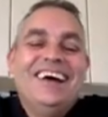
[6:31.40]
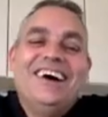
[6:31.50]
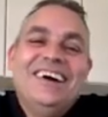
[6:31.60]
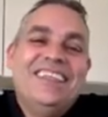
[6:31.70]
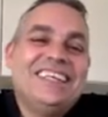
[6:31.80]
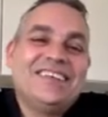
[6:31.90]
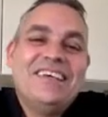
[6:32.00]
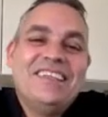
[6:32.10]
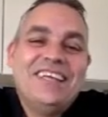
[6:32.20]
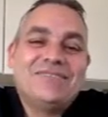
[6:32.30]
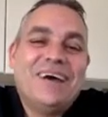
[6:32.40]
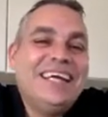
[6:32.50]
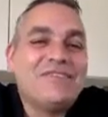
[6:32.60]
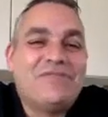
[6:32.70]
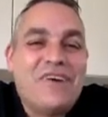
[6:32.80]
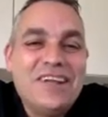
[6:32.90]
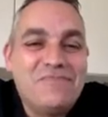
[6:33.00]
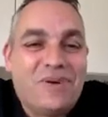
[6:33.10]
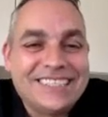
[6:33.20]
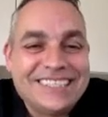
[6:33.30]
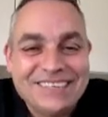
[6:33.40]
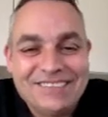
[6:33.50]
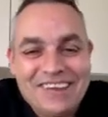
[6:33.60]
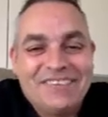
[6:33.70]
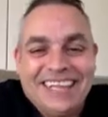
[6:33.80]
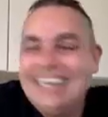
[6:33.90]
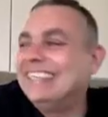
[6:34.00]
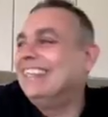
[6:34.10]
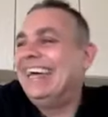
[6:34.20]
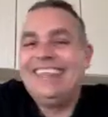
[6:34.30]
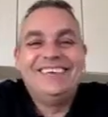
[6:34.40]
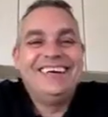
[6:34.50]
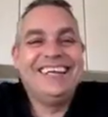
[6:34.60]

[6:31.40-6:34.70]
There's ways of finding positives and everything, isn't there? There really is.